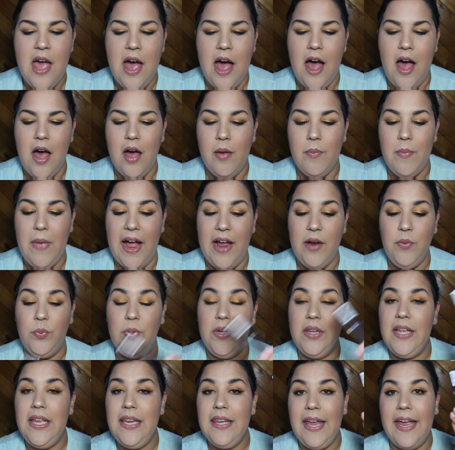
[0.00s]
I
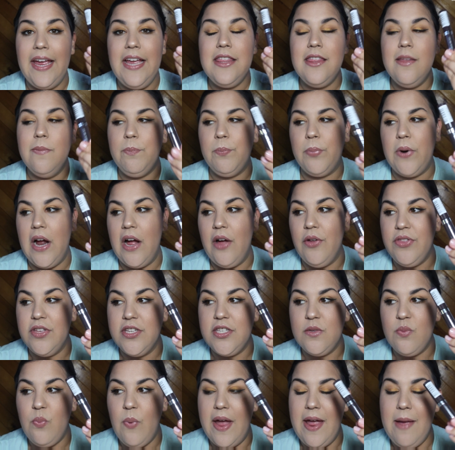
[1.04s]
really like the Brow
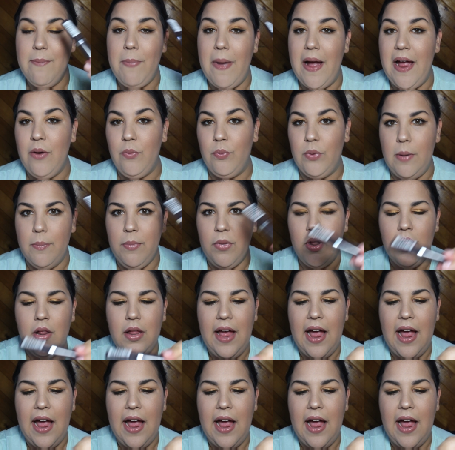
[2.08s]
This Way by Rimmel.